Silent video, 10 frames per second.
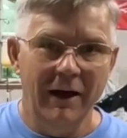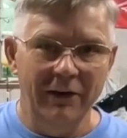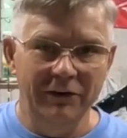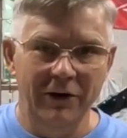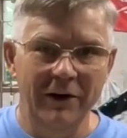
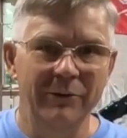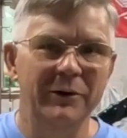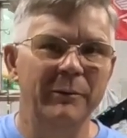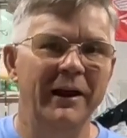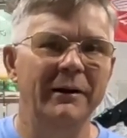I started with
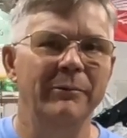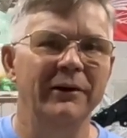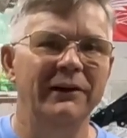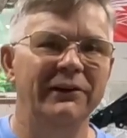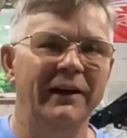the paint and
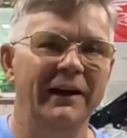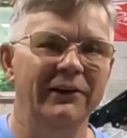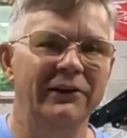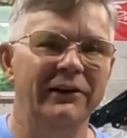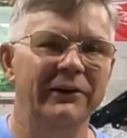place
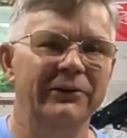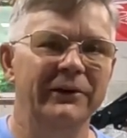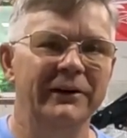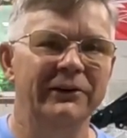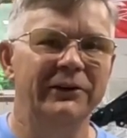stainless steel
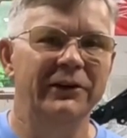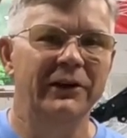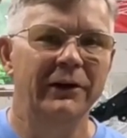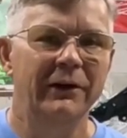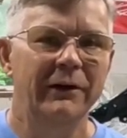fenders,
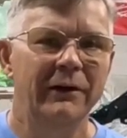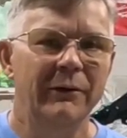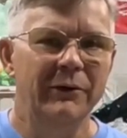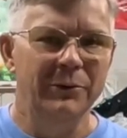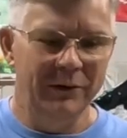which